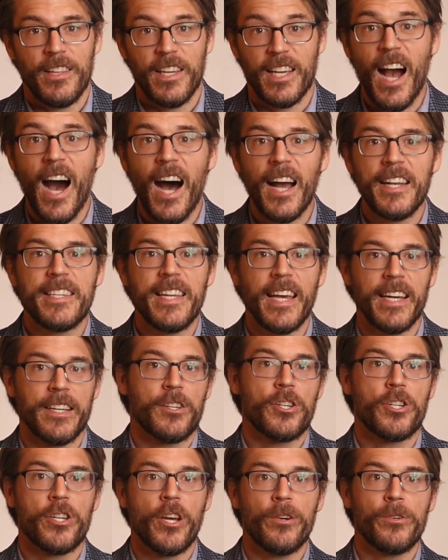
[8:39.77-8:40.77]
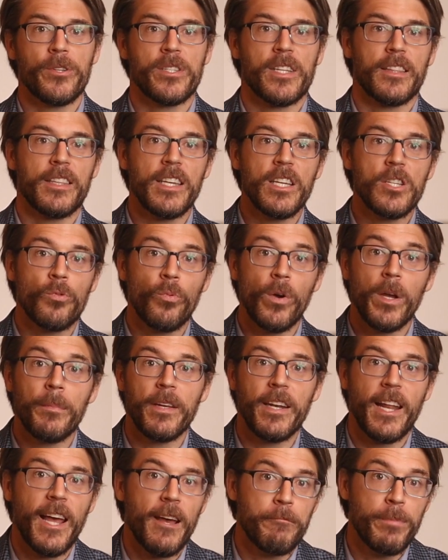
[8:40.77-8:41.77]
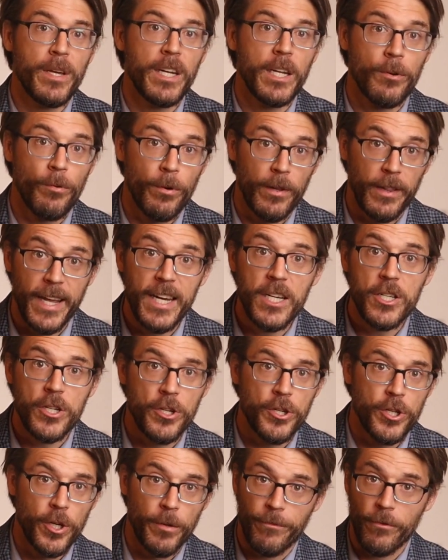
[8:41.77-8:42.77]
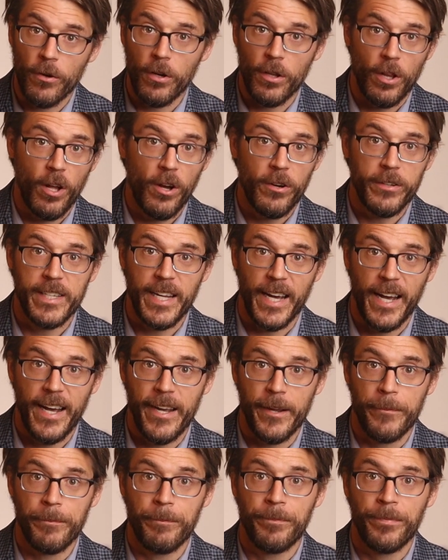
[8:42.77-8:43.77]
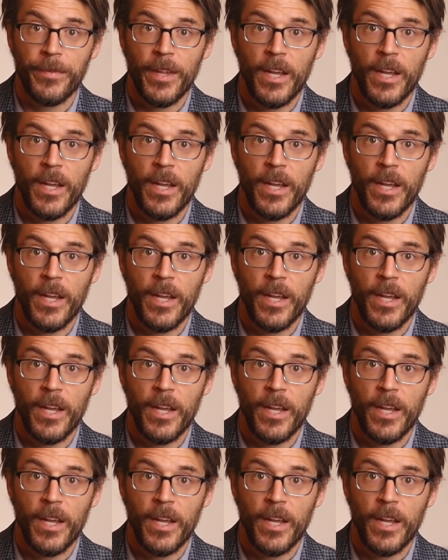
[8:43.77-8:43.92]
The context shows that these women have been in relationship for a long time.